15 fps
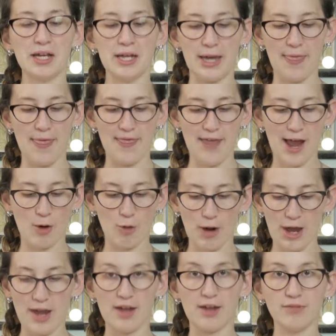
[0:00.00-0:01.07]
and then that
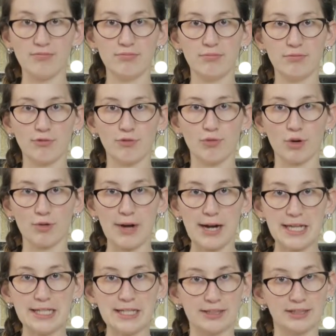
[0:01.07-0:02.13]
way we're
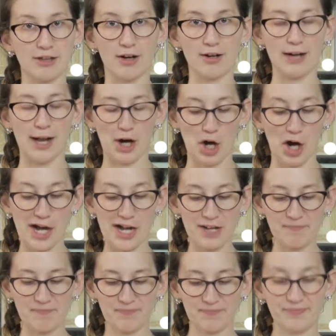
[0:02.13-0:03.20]
ready to start decorating.
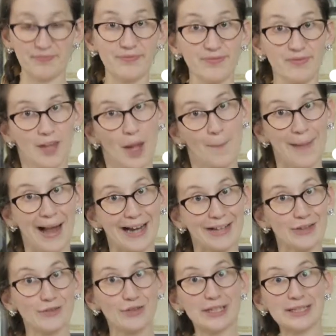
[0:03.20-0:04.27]
Back in
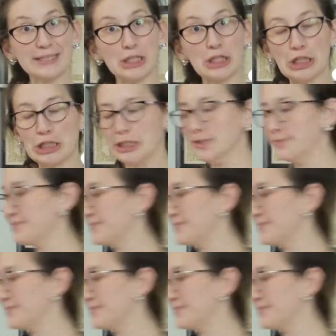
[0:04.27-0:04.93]
the freezer.